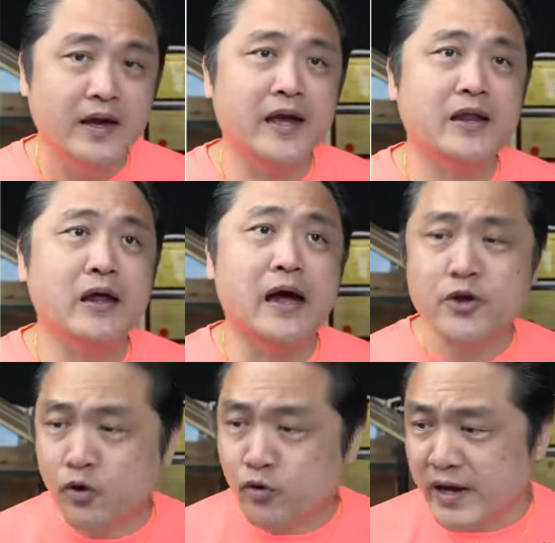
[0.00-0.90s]
And are
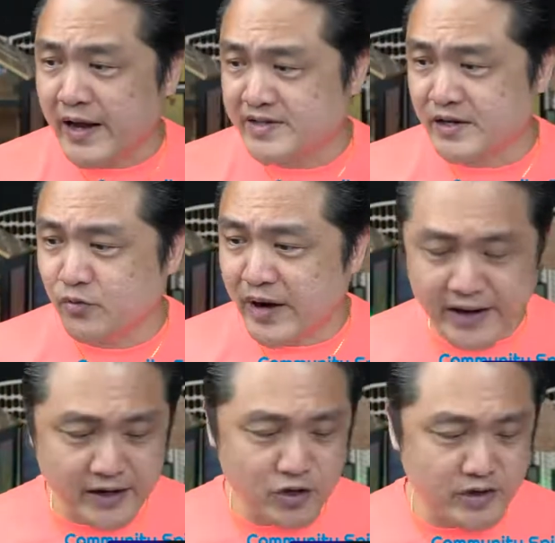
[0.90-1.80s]
you guys aware
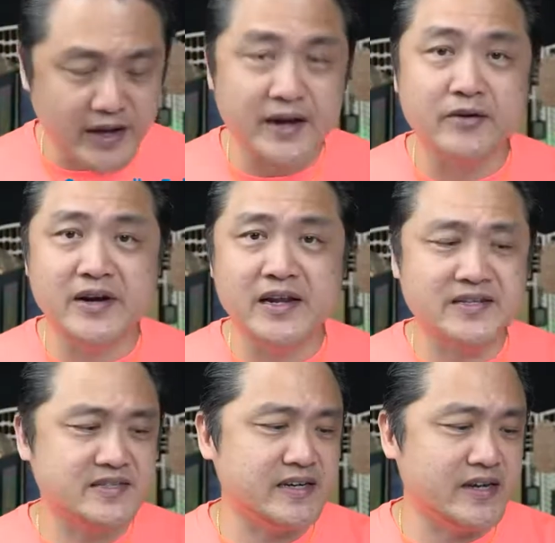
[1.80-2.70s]
that you can already
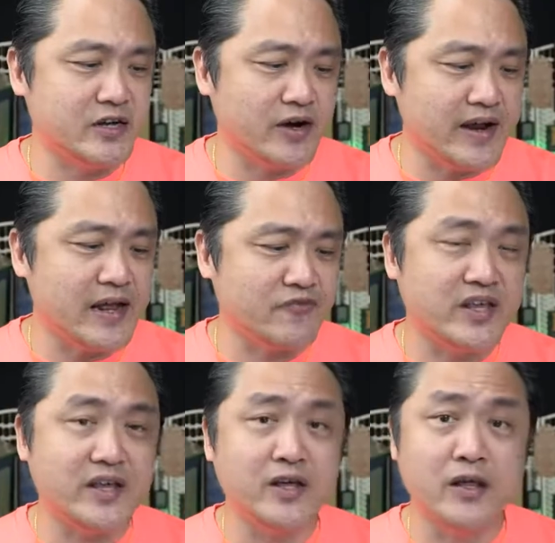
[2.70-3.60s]
see your
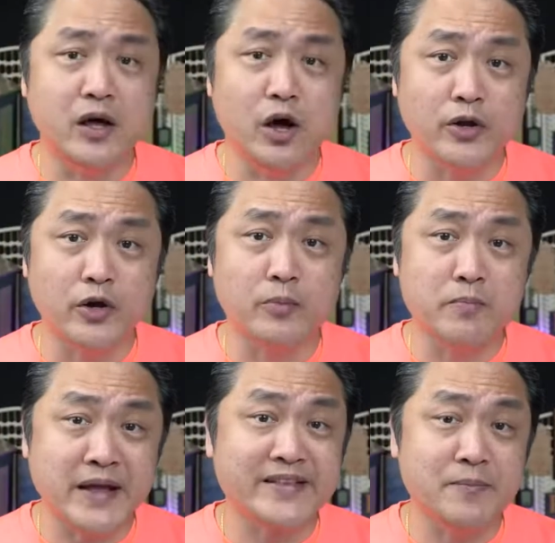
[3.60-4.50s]
NFT on your
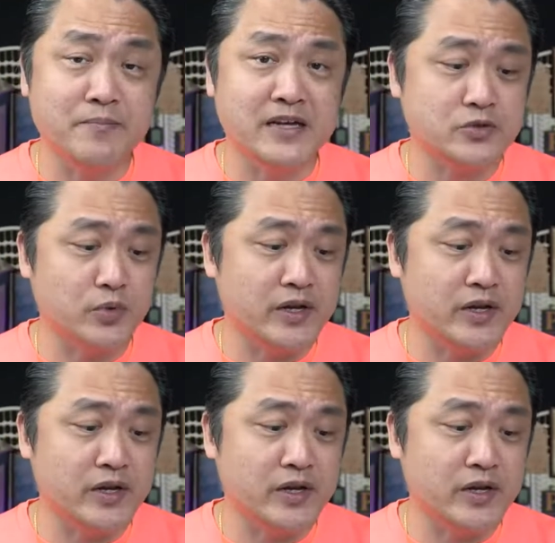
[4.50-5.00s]
MetaMask